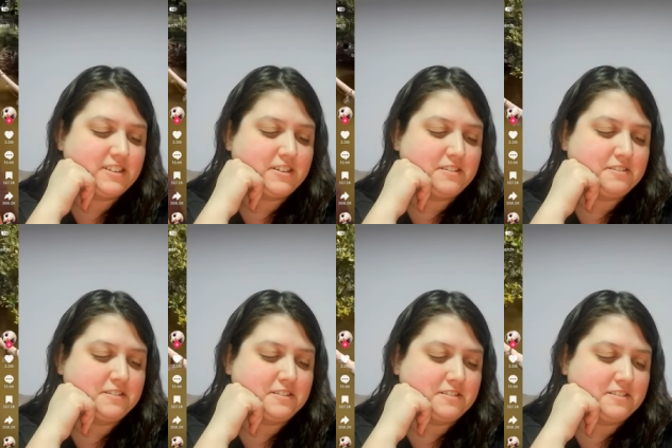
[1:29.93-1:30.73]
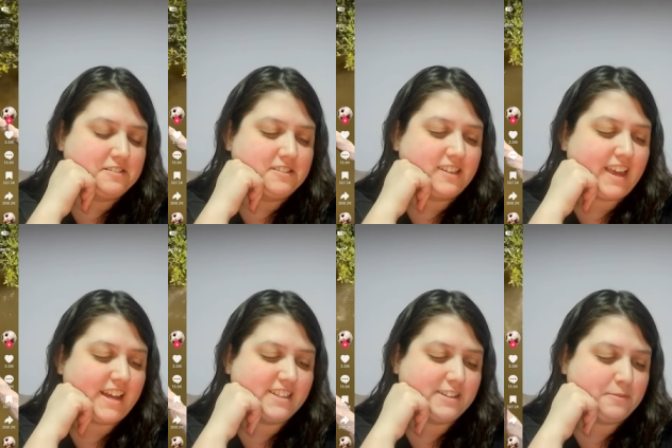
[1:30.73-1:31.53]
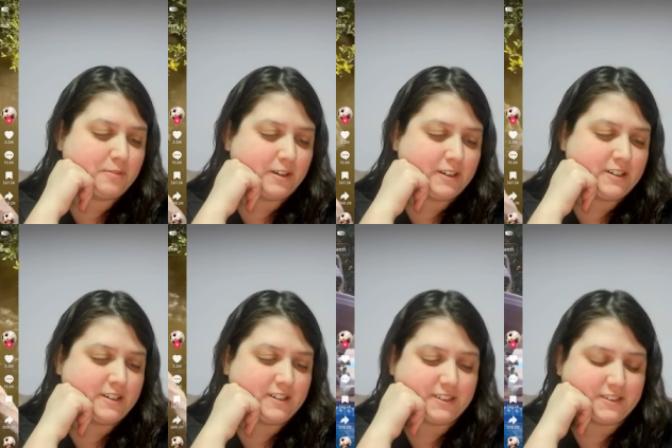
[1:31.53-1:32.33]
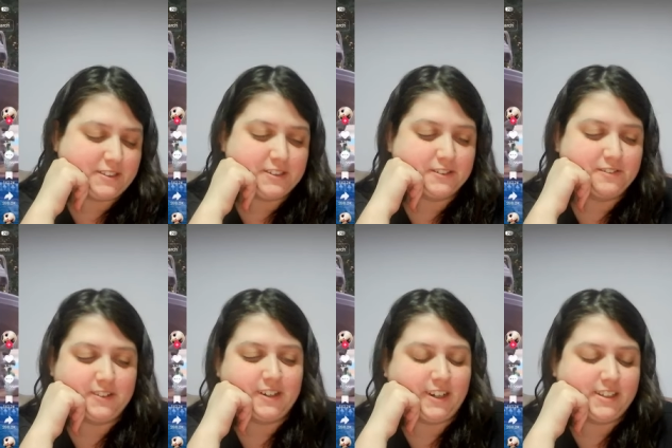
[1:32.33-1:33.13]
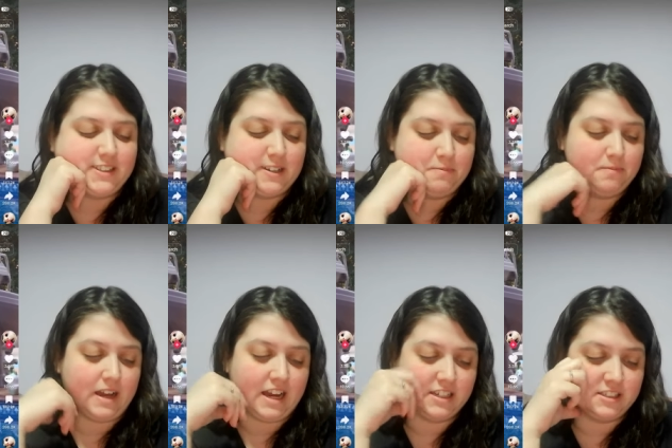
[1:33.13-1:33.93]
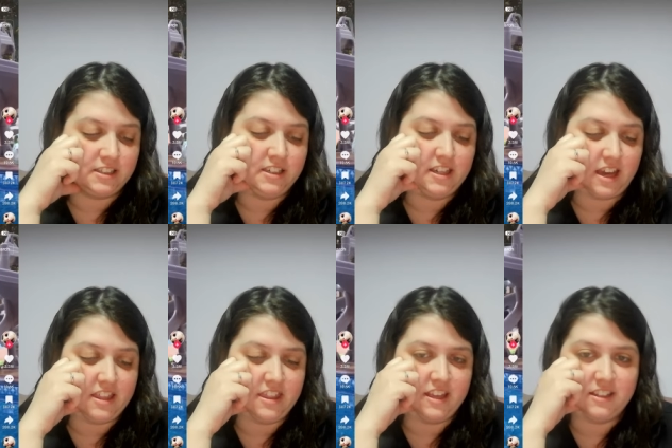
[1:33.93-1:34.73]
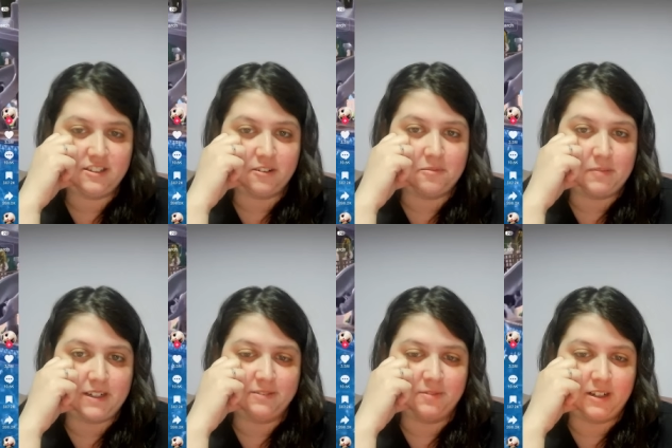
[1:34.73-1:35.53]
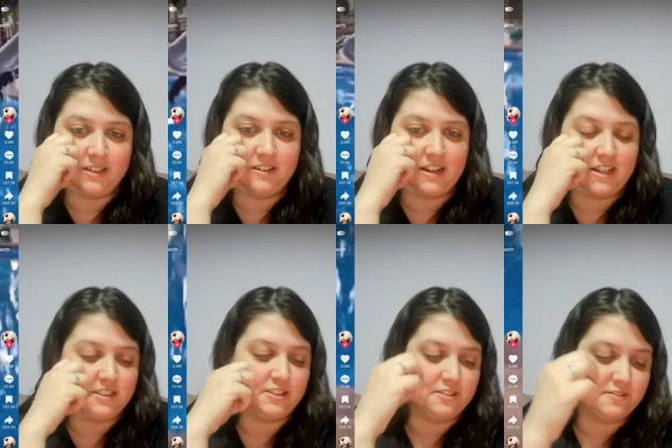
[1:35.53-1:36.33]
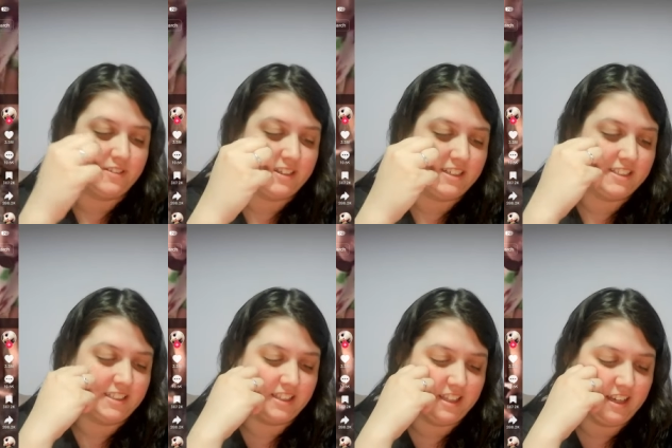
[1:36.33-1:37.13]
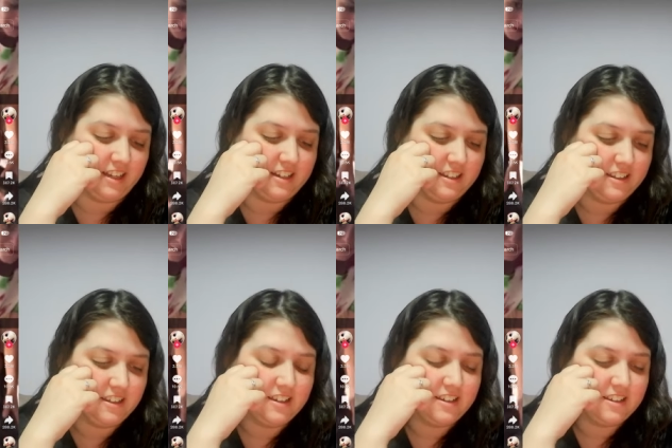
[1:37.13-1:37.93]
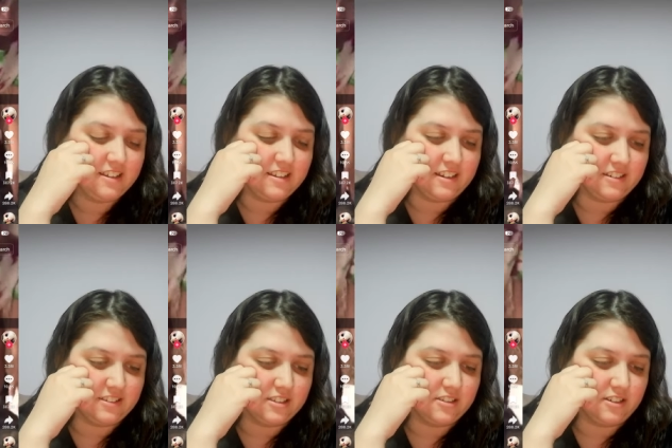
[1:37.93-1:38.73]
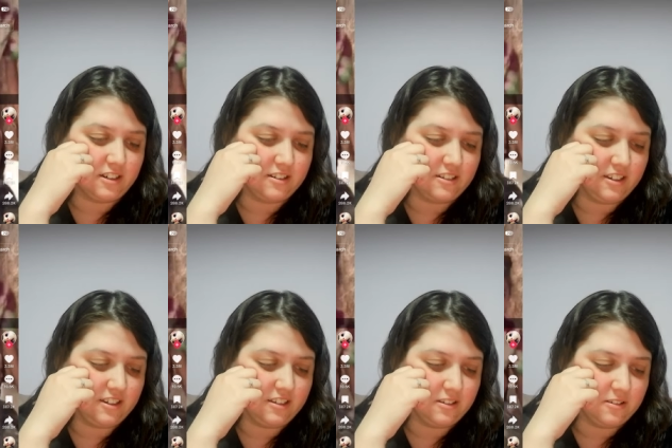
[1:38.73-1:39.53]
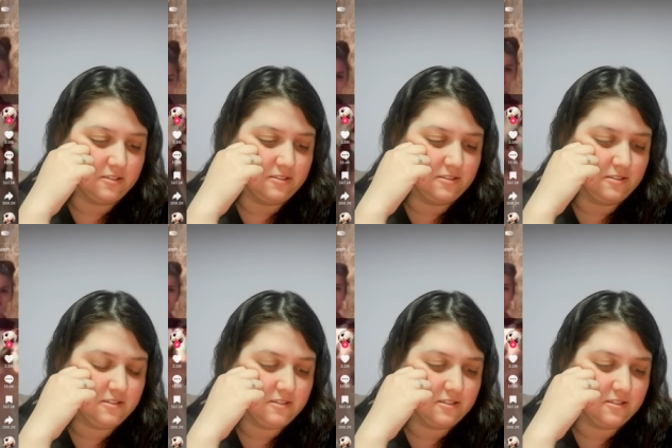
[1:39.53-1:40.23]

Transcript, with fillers: Oh no. Cats in water. It's so funny. Some actually, I think, don't mind water, and it's so funny to see that. I was drowning.